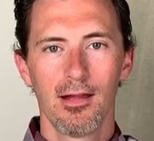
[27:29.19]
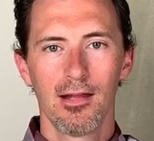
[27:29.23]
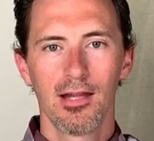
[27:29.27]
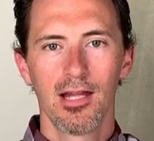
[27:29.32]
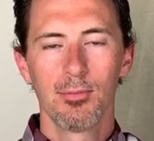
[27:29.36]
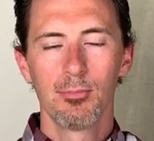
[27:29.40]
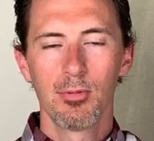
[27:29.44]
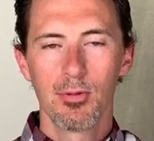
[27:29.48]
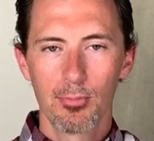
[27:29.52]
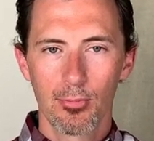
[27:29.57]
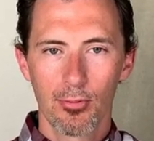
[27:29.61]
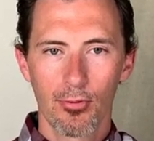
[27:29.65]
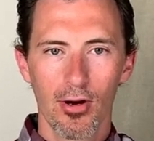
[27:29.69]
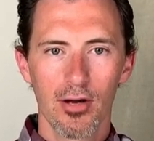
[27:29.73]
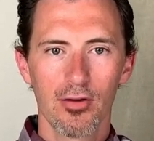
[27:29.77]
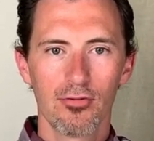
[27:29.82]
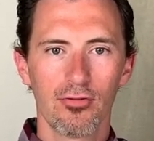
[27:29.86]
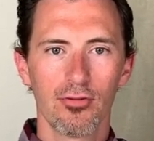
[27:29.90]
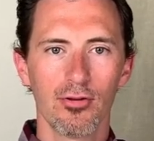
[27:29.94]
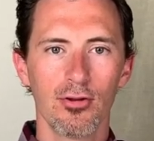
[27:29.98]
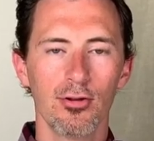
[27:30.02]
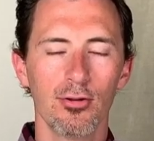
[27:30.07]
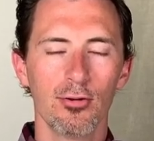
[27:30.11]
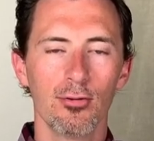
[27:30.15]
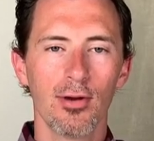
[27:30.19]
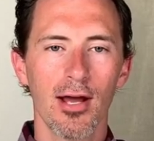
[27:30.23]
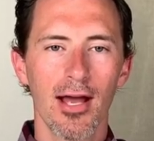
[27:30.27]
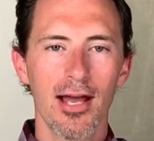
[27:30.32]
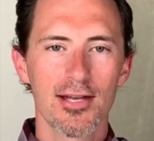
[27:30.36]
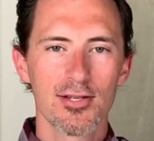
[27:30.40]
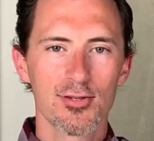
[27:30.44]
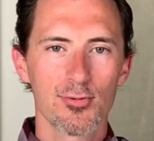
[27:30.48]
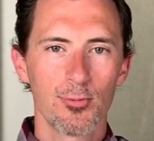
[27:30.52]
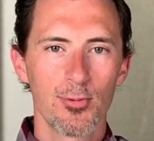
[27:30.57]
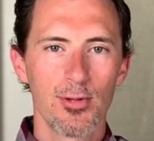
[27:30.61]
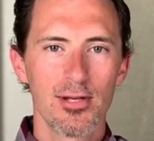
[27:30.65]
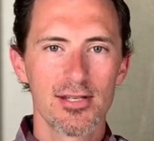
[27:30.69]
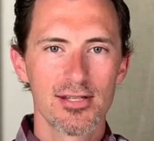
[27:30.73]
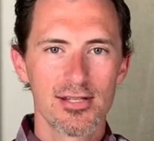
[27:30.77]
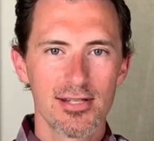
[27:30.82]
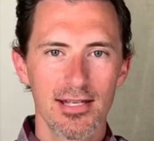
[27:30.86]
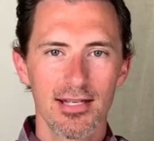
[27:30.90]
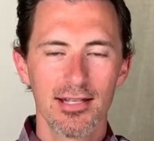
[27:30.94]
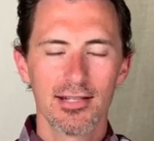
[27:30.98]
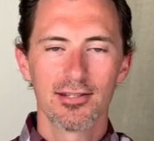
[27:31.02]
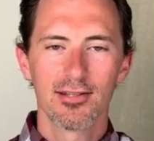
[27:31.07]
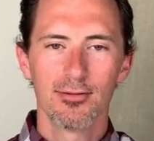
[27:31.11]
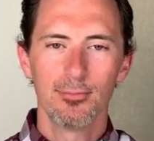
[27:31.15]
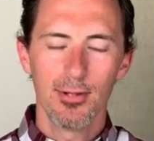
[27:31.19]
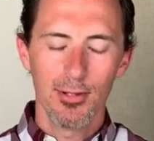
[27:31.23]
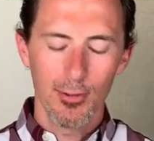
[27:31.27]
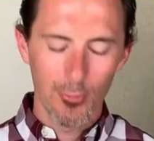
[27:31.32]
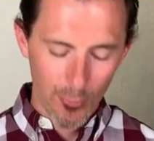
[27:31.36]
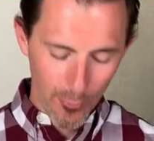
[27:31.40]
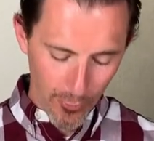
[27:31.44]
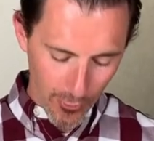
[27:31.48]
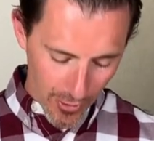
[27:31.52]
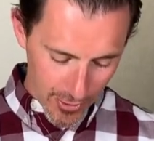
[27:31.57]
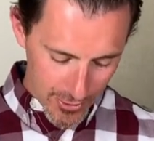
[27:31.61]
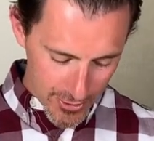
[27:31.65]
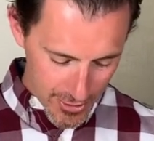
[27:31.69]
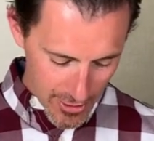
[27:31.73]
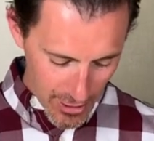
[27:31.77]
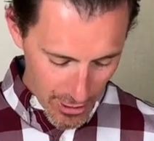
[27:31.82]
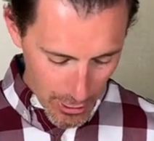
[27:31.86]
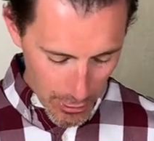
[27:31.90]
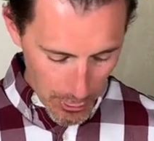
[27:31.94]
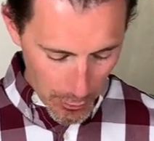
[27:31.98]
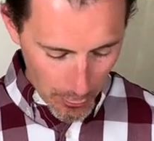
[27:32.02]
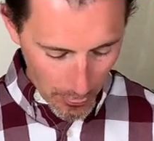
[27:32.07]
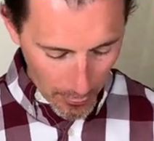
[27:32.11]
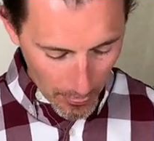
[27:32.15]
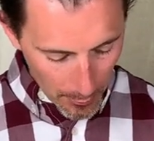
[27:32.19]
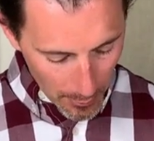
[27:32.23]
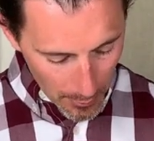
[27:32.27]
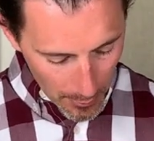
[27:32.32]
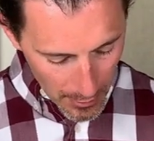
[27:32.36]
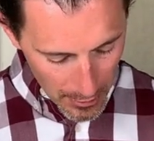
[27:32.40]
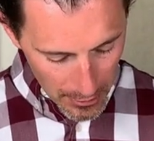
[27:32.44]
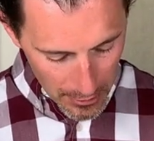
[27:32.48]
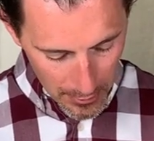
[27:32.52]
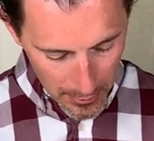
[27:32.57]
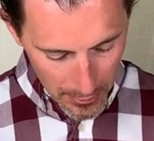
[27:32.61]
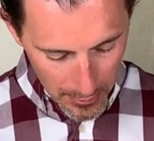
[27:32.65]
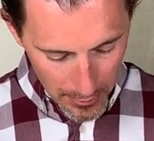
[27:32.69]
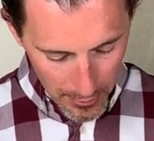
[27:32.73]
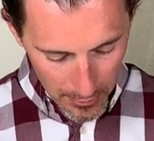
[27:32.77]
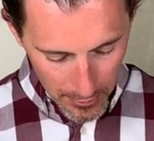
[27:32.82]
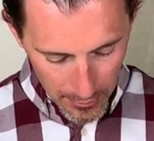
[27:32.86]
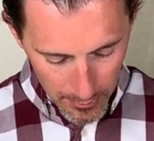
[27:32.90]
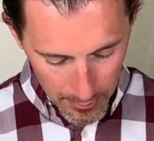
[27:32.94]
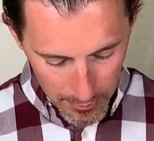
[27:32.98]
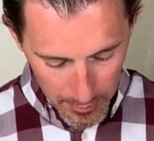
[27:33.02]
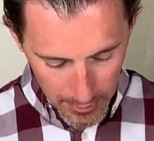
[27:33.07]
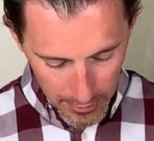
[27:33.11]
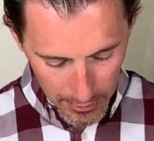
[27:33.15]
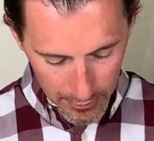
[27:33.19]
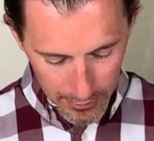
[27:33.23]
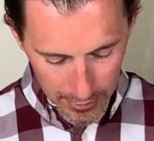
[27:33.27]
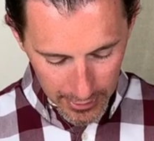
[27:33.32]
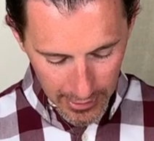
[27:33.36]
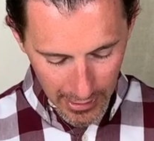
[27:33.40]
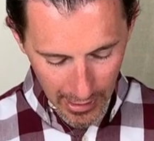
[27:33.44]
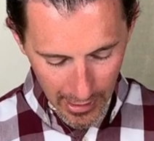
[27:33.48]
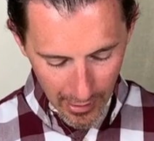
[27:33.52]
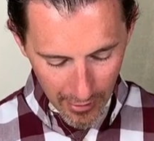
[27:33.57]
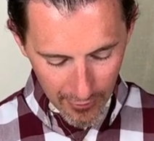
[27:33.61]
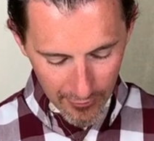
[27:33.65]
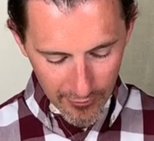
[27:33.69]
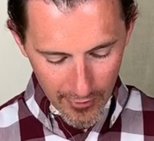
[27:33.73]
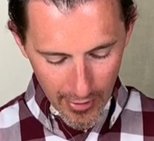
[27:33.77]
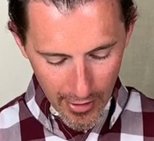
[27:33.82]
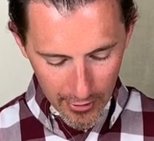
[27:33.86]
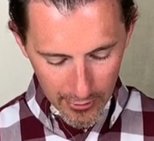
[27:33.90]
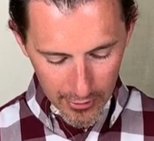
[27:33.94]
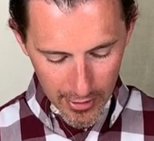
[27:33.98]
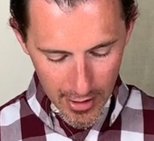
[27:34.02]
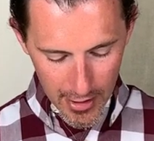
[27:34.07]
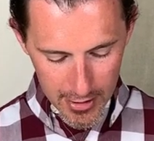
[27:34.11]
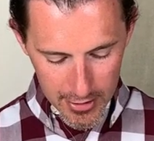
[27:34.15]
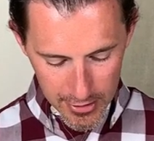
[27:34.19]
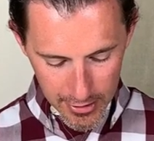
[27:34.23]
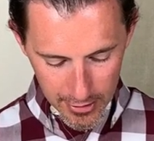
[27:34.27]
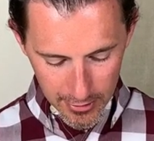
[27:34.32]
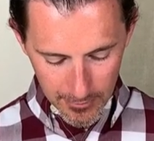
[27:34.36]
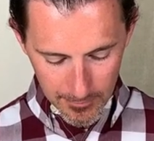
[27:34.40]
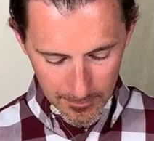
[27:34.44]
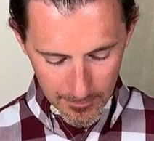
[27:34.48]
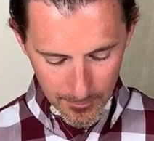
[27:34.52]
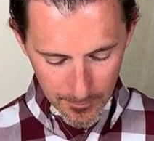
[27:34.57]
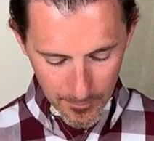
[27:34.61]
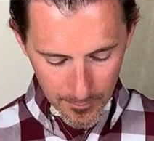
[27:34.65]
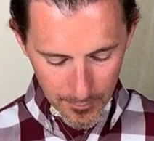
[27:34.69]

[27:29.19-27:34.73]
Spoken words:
Let me pray for you as we seek to be ones who are building our foundation,